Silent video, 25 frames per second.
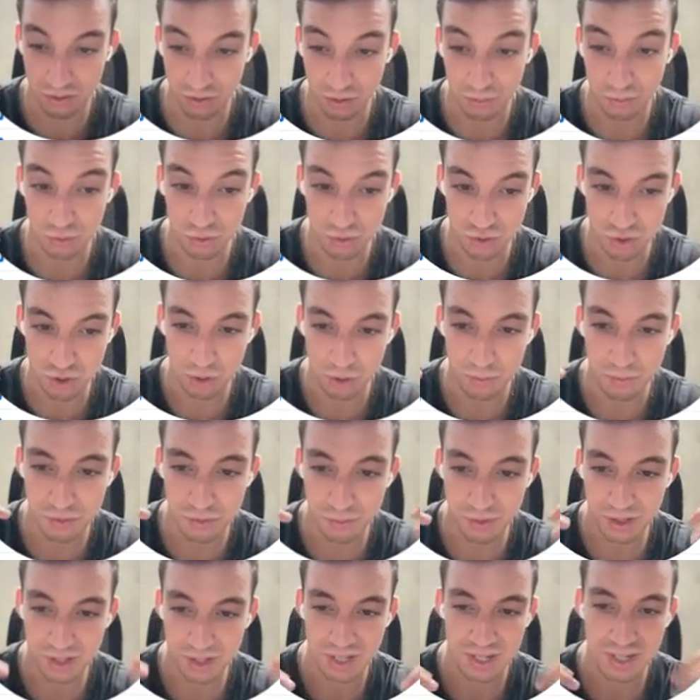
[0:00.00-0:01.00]
a lot more jobs
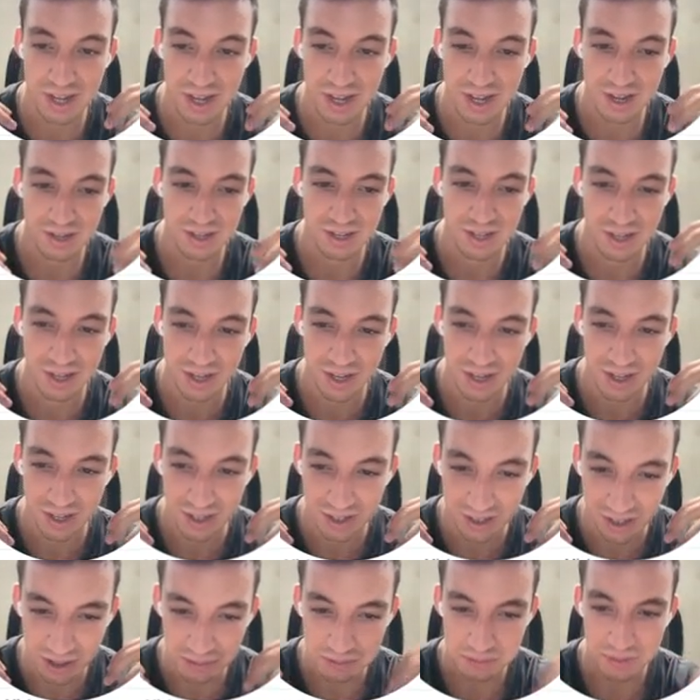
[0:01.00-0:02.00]
within that
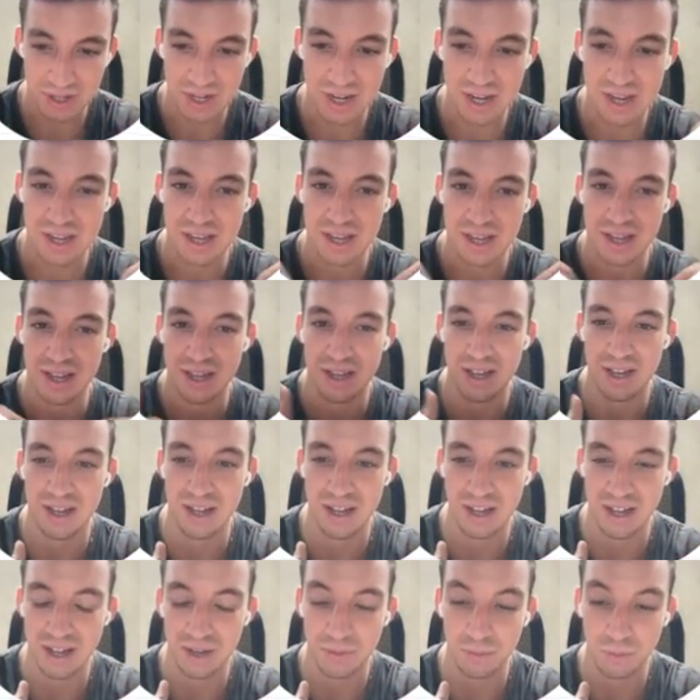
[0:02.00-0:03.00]
company
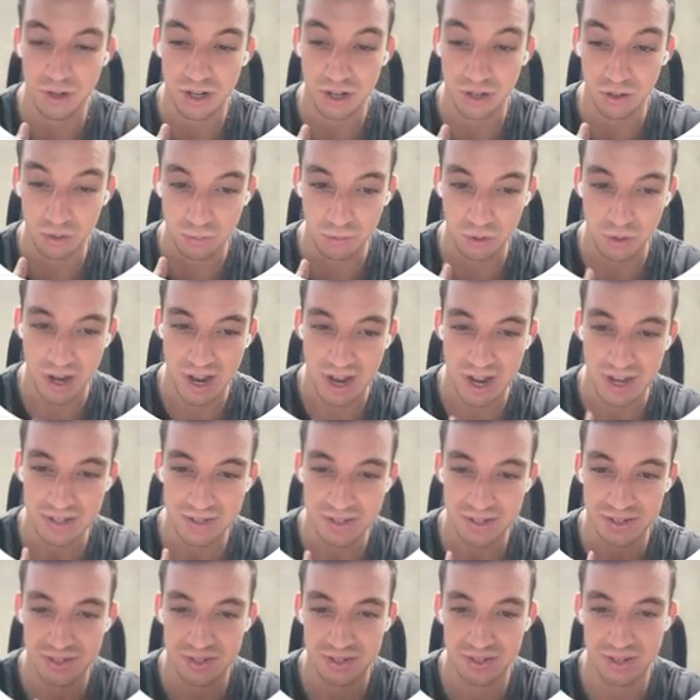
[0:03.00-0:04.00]
and wear a lot more
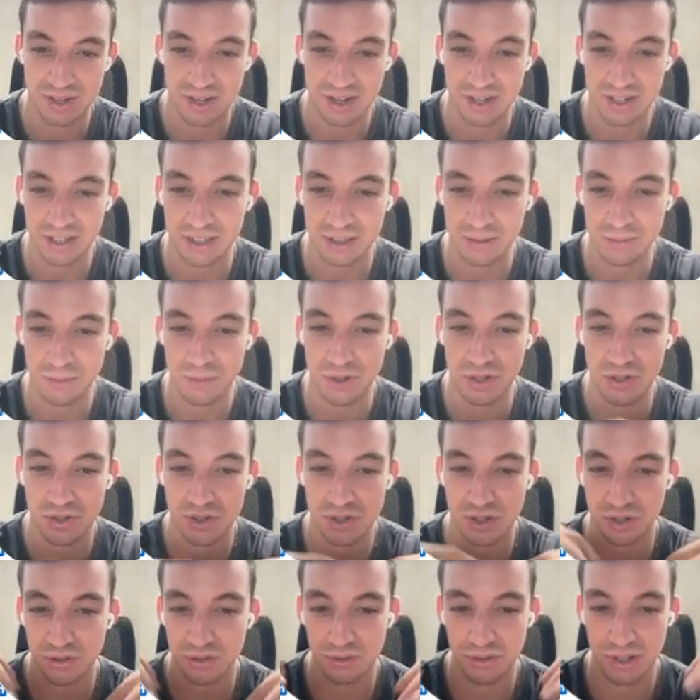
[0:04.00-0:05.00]
hats.
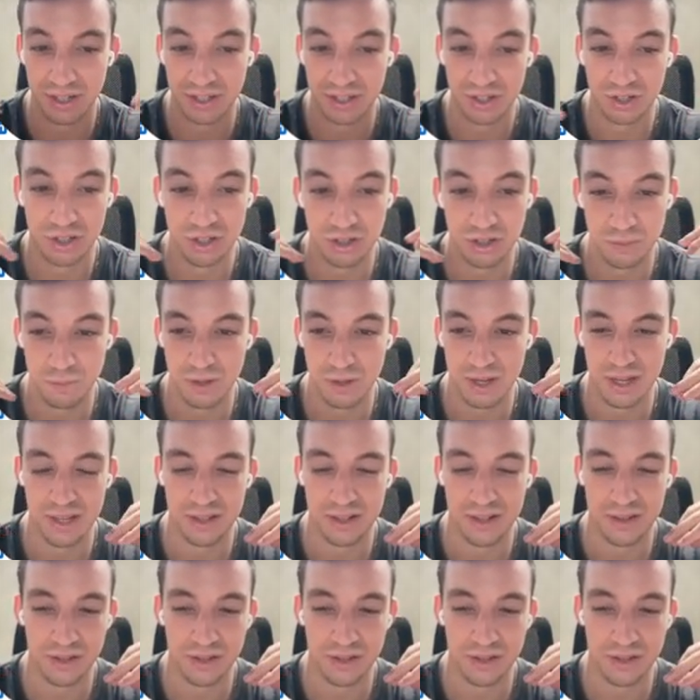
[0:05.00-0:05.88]
So it could be